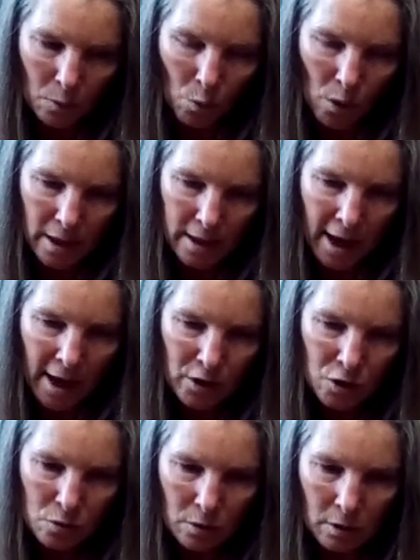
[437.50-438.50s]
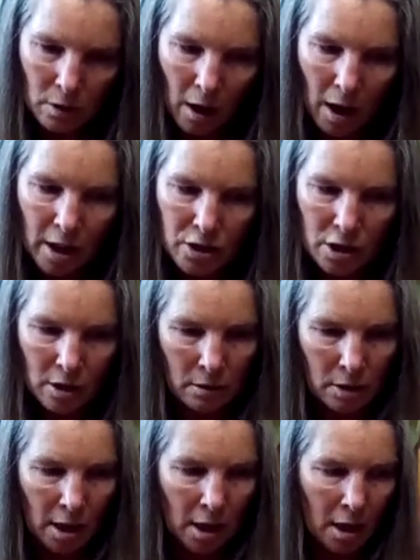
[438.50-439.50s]
What
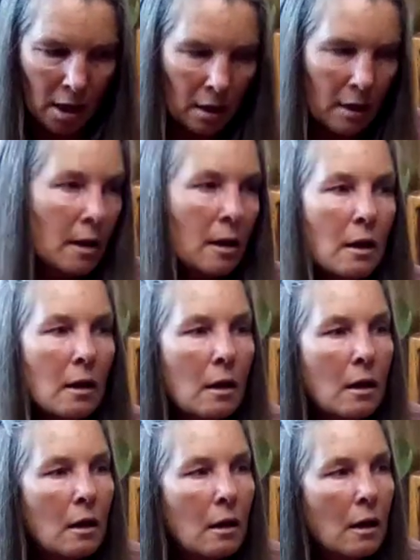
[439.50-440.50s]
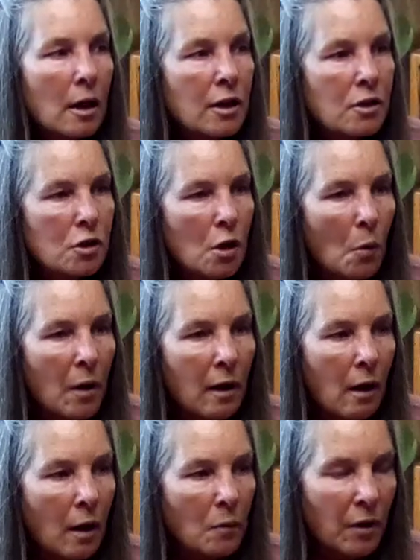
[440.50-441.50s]
astrologically is going
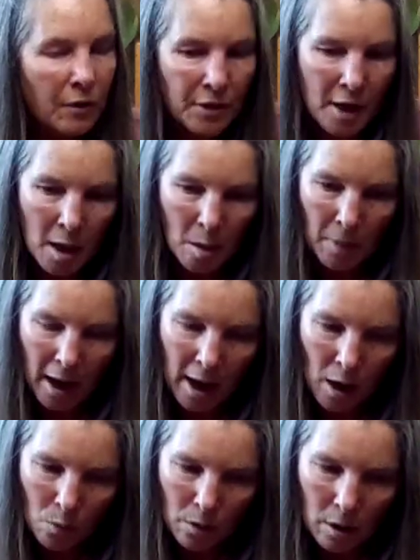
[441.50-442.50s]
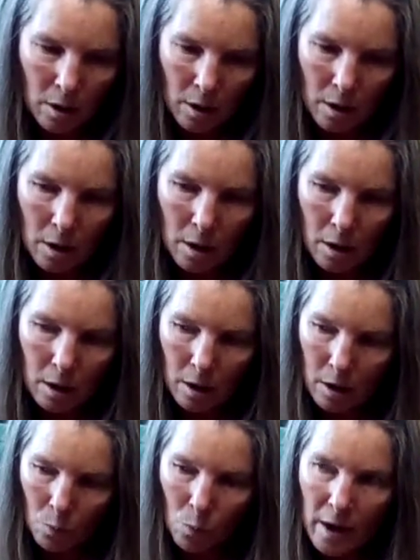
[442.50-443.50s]
on with them?
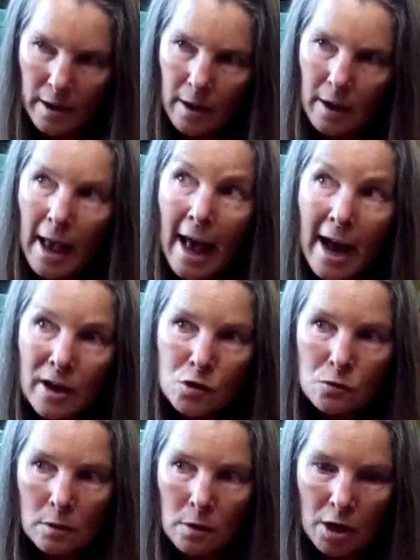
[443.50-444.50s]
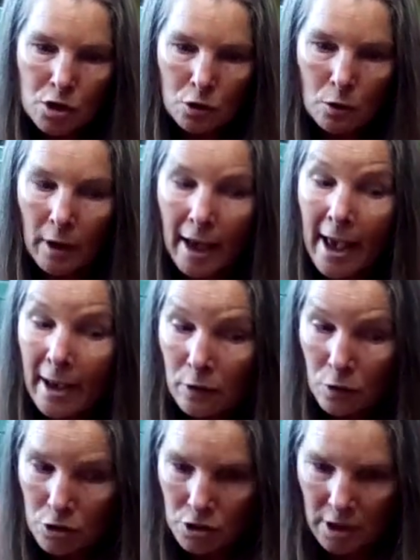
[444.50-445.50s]
What astrological
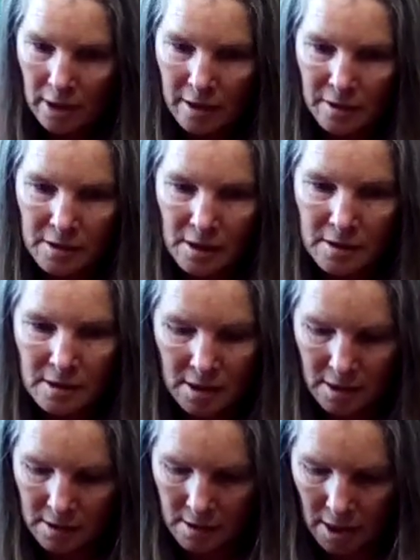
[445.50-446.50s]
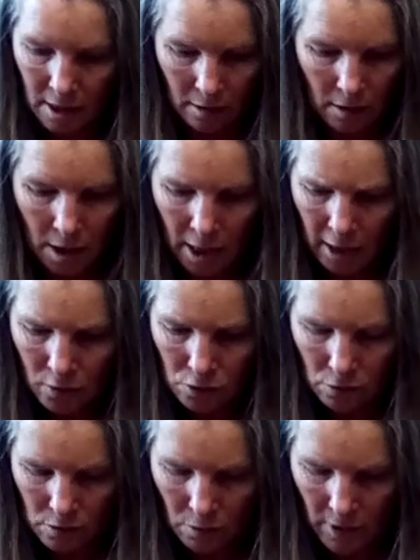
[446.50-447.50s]
energy is assisting
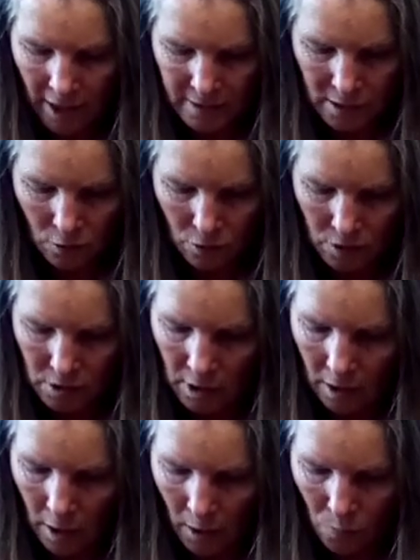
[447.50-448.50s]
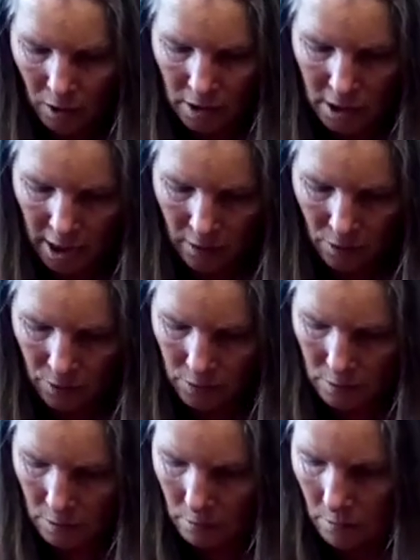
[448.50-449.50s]
Cancers? Oh, that's interesting. I want to take those
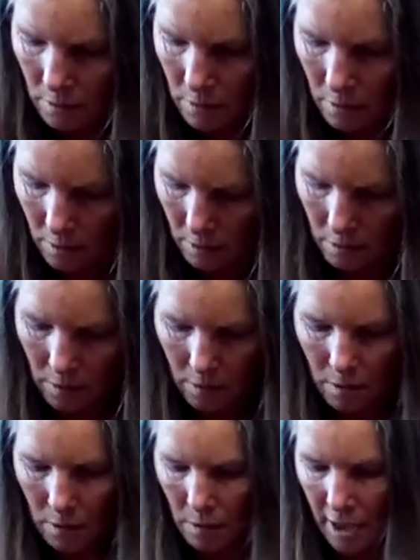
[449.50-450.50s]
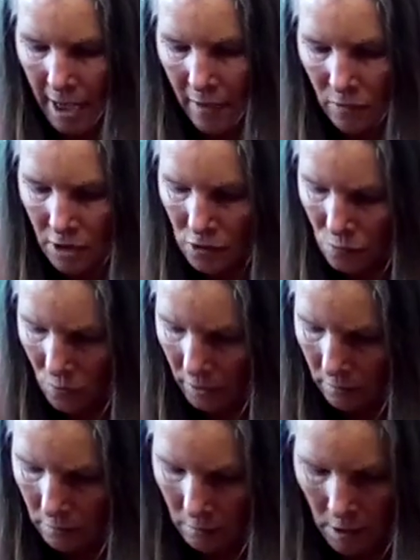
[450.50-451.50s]
two. And this
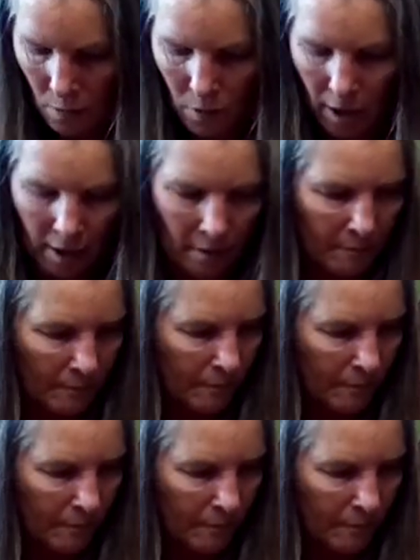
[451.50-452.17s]
one. Okay.